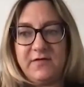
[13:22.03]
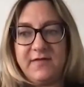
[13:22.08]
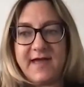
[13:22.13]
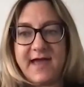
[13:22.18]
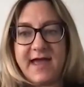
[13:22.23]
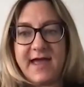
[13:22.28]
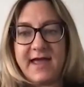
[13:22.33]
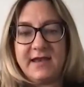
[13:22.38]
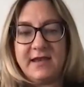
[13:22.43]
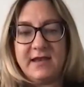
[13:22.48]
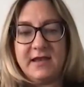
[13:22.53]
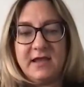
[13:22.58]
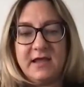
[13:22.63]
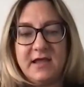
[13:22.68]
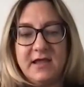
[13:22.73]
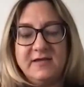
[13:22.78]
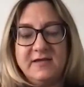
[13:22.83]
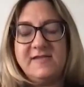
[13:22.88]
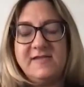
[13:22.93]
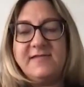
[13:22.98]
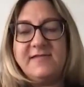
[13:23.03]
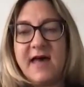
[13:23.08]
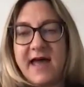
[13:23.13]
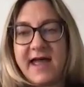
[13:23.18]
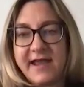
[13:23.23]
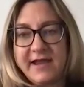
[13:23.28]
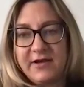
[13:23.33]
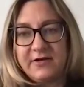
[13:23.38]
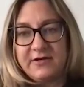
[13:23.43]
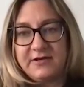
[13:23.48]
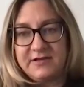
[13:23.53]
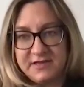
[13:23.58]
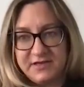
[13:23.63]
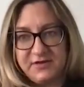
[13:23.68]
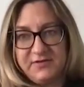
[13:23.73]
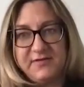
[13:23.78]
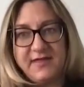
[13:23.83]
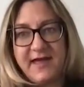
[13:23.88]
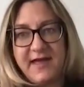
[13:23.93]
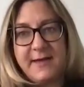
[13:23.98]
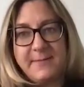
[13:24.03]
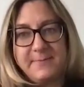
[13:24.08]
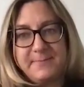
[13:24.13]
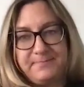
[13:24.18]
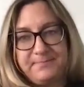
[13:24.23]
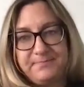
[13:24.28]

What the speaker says: that desire to do that.